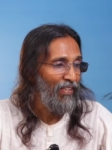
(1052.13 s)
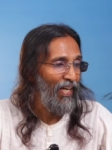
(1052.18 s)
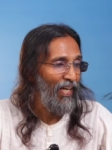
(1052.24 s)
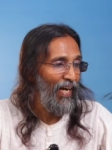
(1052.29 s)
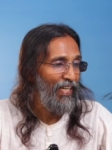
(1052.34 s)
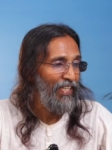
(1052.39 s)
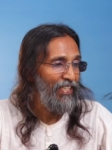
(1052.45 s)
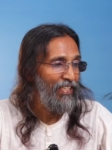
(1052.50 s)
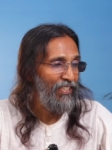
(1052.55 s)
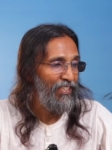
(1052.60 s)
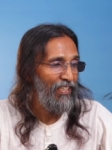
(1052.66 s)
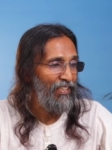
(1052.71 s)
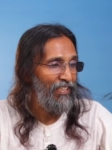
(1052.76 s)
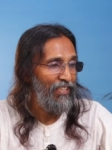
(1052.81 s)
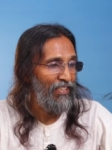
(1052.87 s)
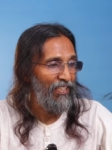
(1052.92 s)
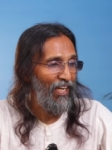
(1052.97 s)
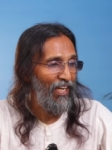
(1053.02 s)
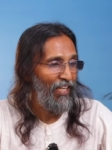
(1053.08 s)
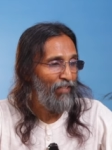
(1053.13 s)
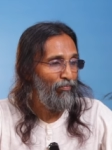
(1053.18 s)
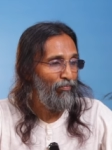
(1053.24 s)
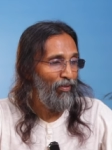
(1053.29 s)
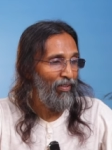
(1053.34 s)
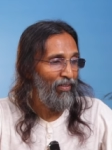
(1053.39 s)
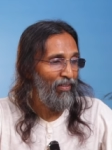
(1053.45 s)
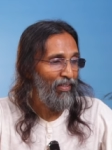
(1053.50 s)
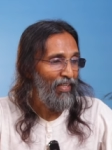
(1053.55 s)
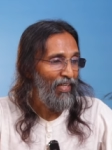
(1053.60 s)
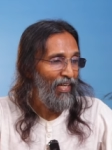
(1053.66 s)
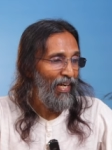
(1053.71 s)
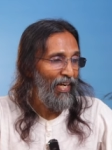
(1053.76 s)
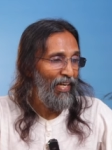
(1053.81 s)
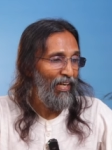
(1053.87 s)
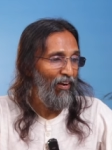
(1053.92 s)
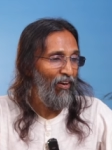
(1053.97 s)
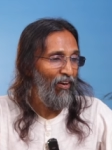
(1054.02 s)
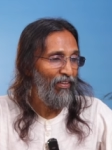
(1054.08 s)
guides the disciple
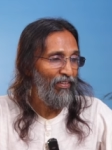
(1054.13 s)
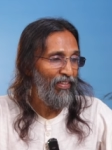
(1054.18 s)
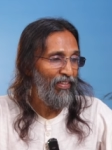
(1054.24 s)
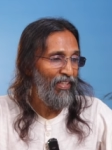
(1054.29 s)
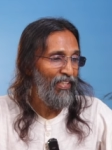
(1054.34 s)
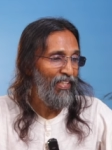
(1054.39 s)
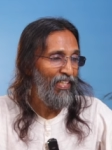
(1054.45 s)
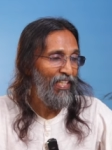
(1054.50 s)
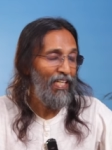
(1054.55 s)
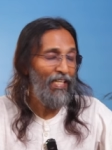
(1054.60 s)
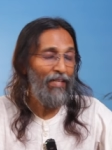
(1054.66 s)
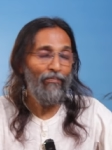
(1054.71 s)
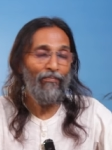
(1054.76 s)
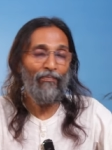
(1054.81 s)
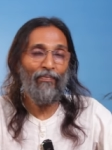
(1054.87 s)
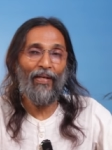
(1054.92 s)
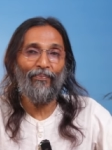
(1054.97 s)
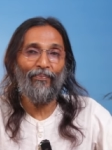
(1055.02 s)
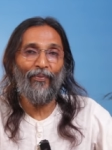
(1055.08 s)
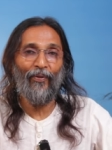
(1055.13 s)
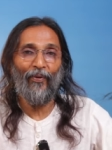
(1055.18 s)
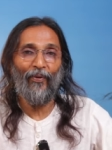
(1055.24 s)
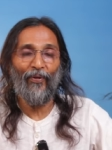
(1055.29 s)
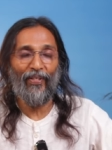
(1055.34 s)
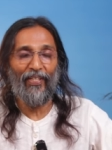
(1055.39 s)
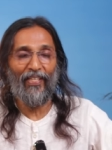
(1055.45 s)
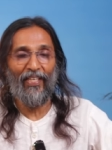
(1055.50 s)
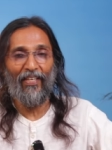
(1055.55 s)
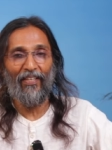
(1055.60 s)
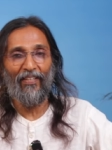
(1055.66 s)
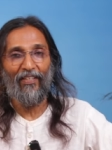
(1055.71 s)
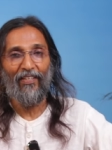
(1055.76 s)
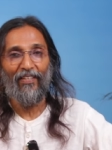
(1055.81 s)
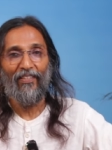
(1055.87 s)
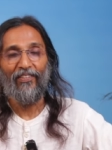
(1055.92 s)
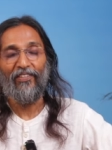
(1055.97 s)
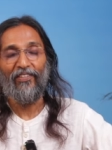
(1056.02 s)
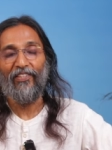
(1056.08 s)
along the immemorial
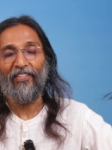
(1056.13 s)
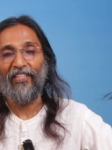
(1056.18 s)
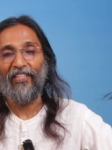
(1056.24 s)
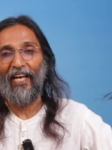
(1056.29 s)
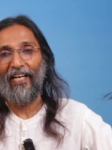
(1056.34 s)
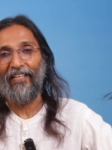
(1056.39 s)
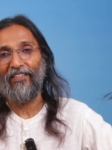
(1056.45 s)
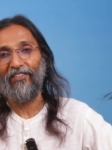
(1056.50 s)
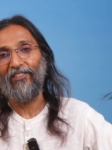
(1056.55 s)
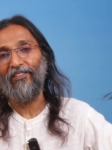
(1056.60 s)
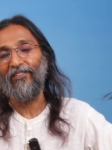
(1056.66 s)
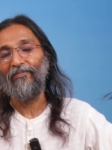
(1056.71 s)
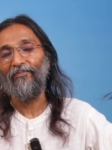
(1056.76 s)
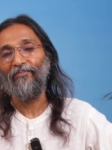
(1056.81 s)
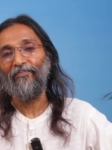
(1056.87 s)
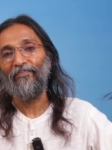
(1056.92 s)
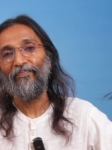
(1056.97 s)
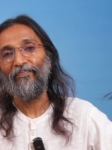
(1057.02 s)
tracks.